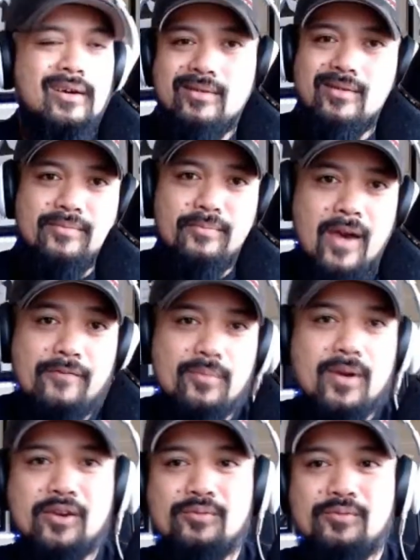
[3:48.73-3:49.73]
the
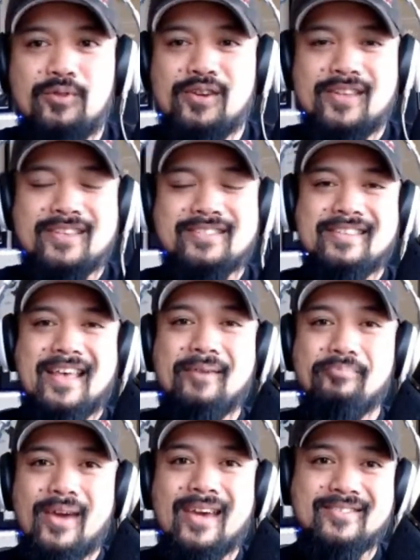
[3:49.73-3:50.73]
FMA community isn't that
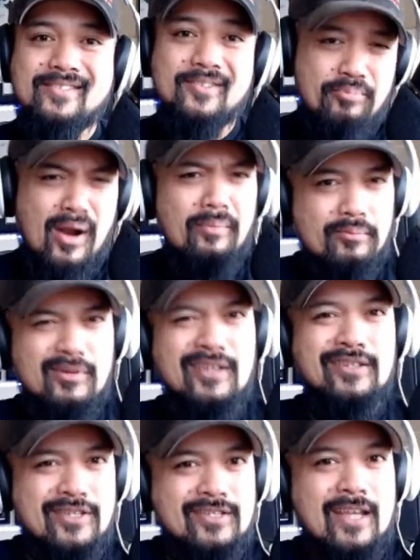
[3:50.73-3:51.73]
big, so it probably means
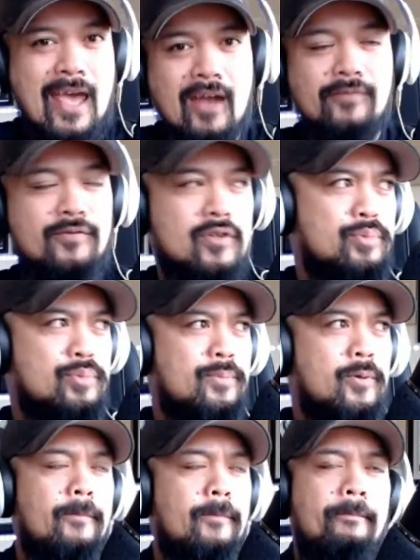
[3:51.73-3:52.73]
just a handful of people.